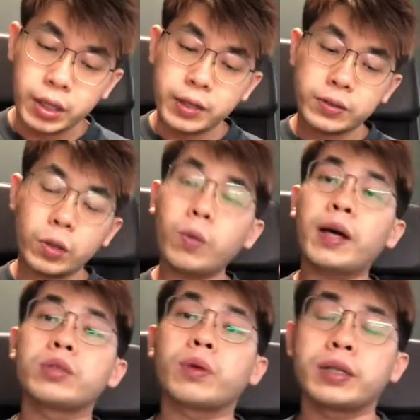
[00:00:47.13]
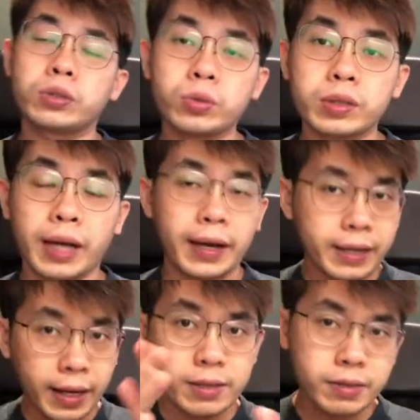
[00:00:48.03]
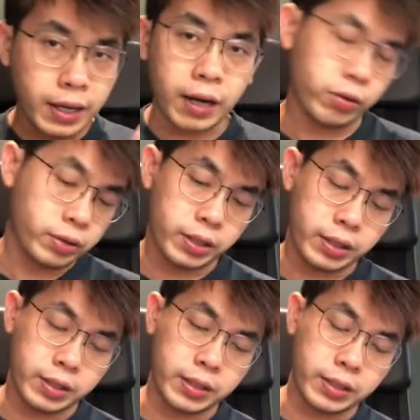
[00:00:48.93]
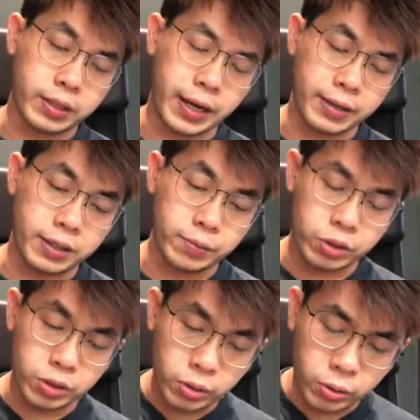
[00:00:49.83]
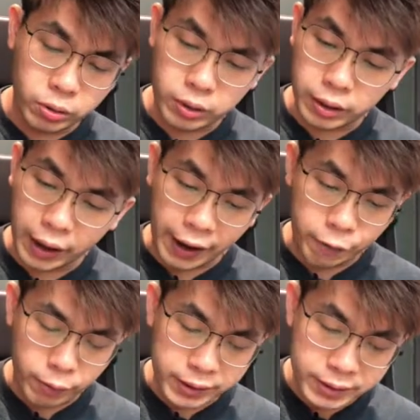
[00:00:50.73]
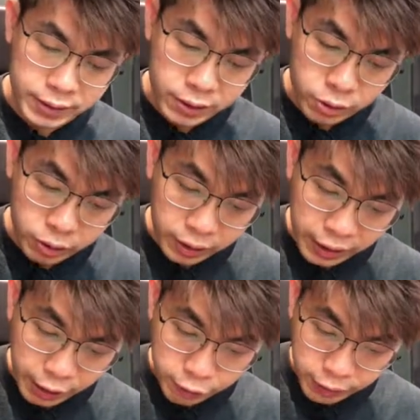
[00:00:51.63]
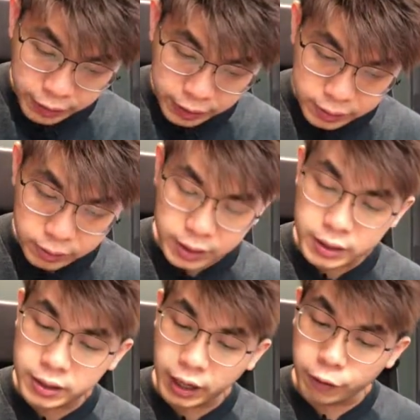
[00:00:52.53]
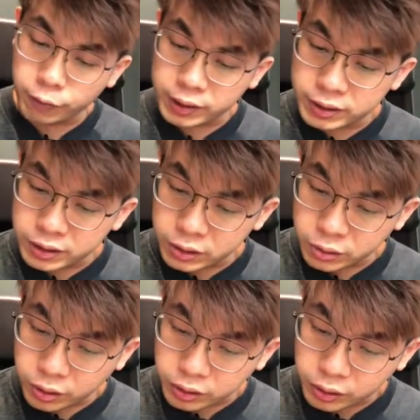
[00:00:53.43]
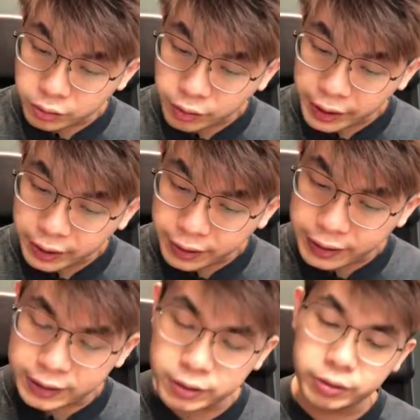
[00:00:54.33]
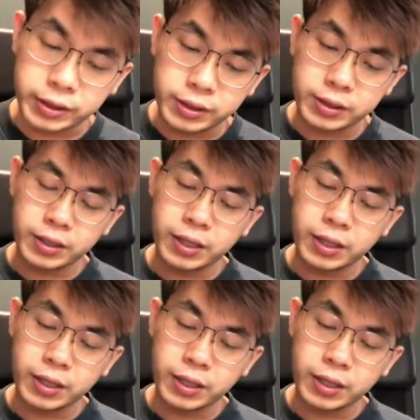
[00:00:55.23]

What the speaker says: So what do I do is I cancel out the atoms. So I have one Cu on the left, I cancel this. I have one Cu on the right, I cancel this.